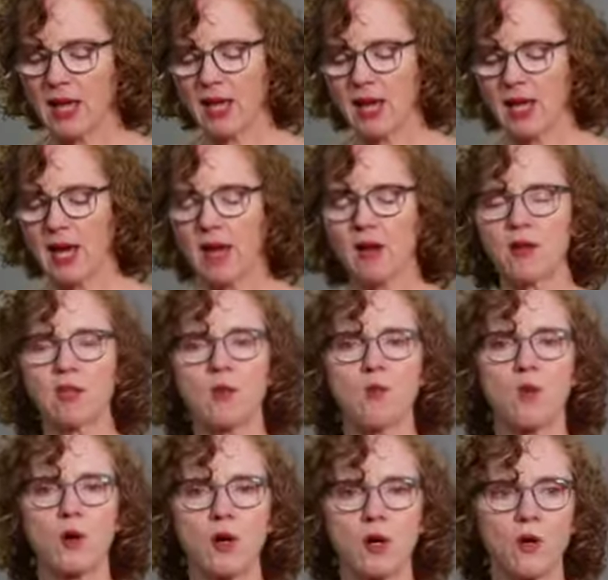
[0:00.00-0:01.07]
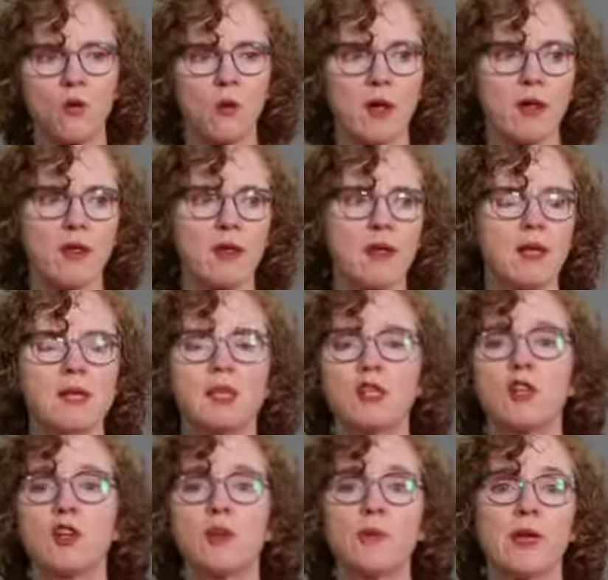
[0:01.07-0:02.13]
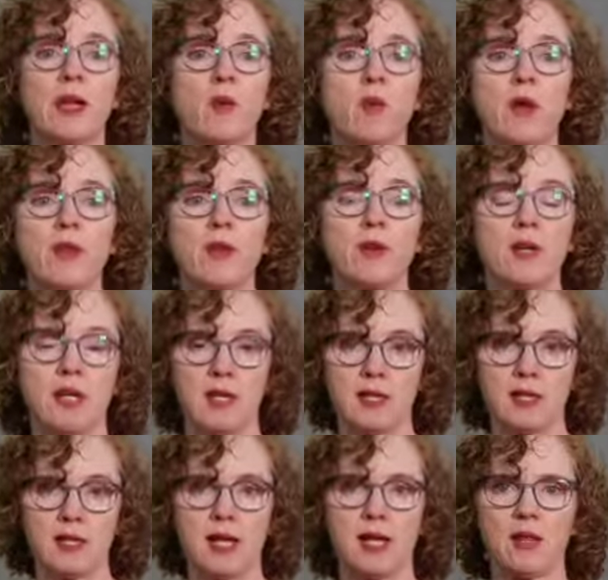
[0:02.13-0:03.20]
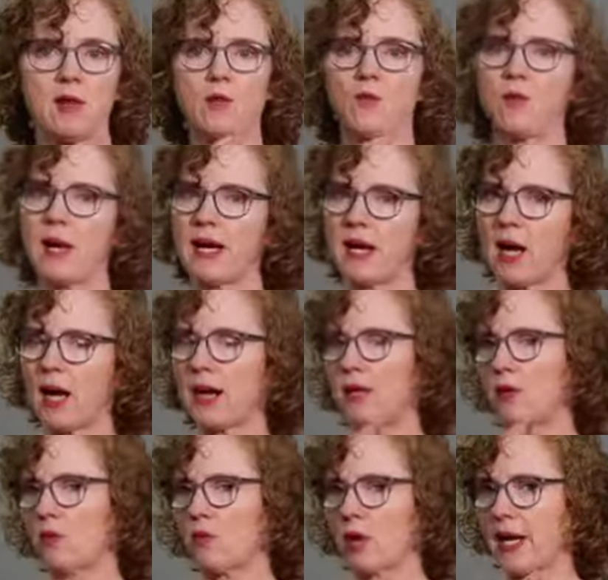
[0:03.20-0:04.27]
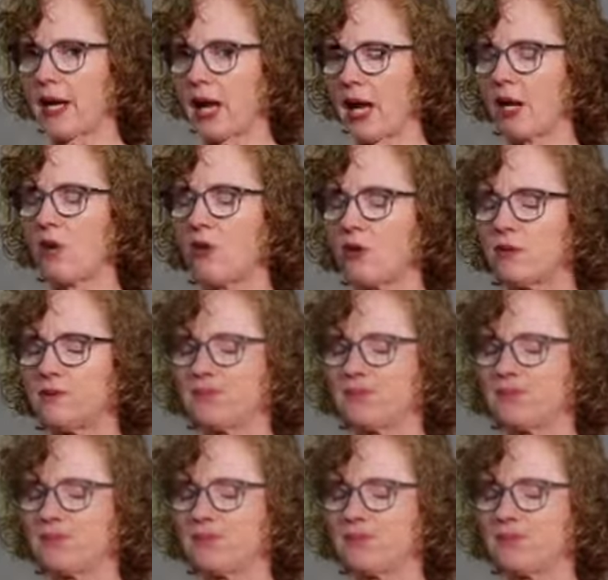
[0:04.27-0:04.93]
and how to work with determining whether it's at the right height and the right angle.